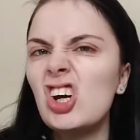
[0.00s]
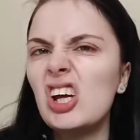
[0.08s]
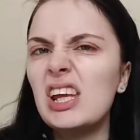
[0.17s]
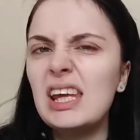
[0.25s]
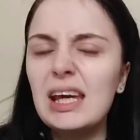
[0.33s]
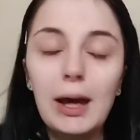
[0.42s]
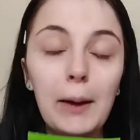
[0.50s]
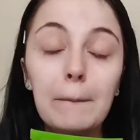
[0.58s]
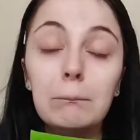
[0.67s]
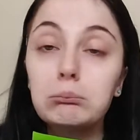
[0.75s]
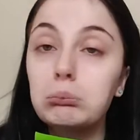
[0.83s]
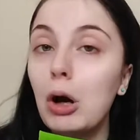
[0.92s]
Yeah,
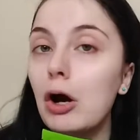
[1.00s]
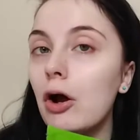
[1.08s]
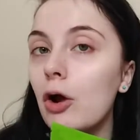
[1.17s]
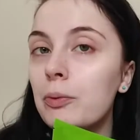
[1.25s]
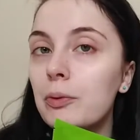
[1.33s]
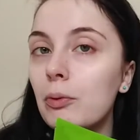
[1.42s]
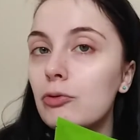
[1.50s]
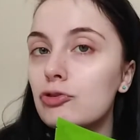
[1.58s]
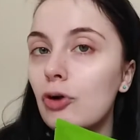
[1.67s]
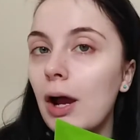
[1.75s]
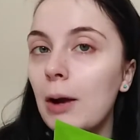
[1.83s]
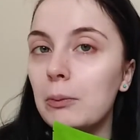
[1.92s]
I hope it won't
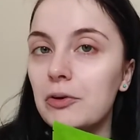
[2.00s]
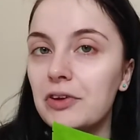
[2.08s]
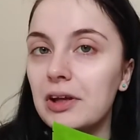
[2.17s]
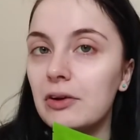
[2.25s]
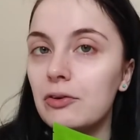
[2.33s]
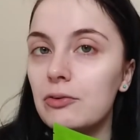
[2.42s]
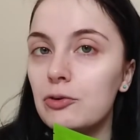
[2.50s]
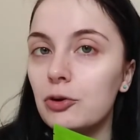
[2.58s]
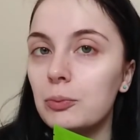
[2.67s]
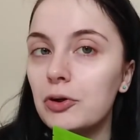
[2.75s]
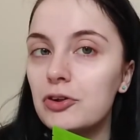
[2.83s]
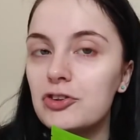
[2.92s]
dry out my skin too
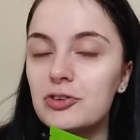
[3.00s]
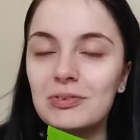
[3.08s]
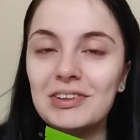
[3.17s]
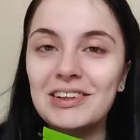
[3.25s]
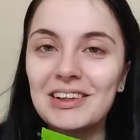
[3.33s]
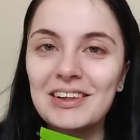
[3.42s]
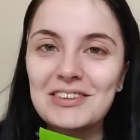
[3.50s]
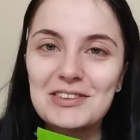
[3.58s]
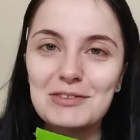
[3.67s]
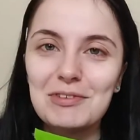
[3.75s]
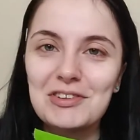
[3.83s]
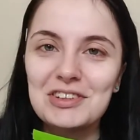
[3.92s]
much. I can just
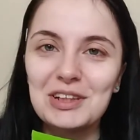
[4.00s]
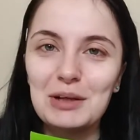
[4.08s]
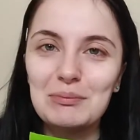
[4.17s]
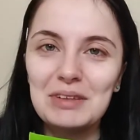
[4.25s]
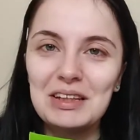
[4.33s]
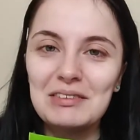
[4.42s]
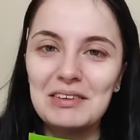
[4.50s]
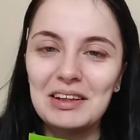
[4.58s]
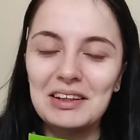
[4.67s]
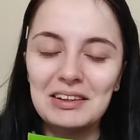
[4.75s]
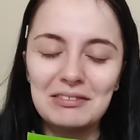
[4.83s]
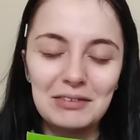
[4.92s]
imagine that, me
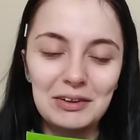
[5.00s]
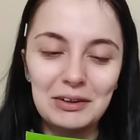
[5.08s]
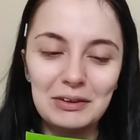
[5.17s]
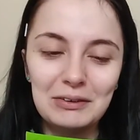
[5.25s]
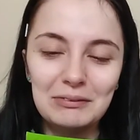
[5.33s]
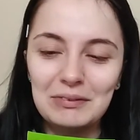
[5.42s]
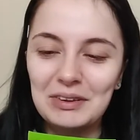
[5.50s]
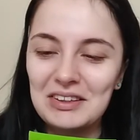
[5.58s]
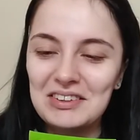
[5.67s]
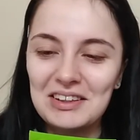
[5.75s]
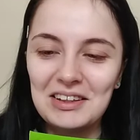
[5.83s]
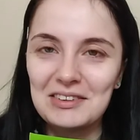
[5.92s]
thinking, my
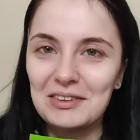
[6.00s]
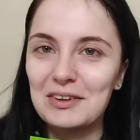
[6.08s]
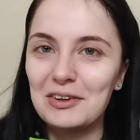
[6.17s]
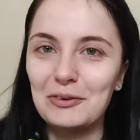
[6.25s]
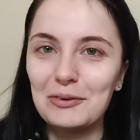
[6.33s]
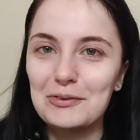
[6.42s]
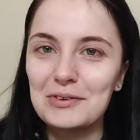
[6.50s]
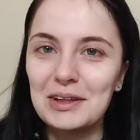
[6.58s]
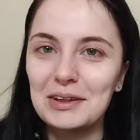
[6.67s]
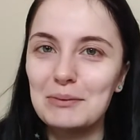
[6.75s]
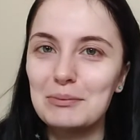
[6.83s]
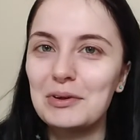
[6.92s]
skin is like an oil slick,
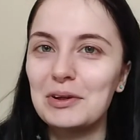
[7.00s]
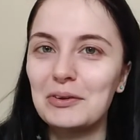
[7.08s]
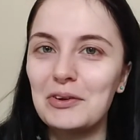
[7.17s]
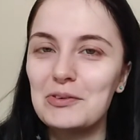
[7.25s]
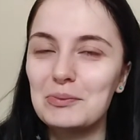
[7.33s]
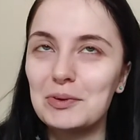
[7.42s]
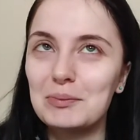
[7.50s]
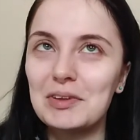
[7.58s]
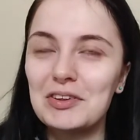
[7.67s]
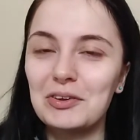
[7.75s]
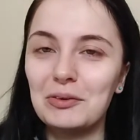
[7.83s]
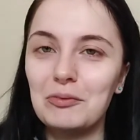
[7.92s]
then putting on this mud
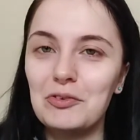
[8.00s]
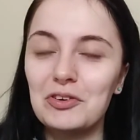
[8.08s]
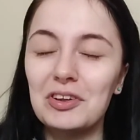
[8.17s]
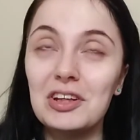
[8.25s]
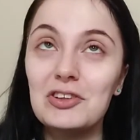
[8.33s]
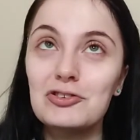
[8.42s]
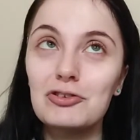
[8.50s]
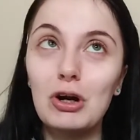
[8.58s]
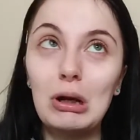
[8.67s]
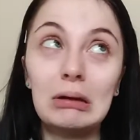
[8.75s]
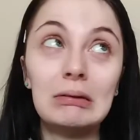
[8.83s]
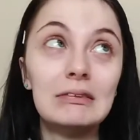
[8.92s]
mask and all of a sudden it's
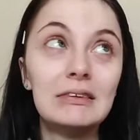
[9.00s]
dry.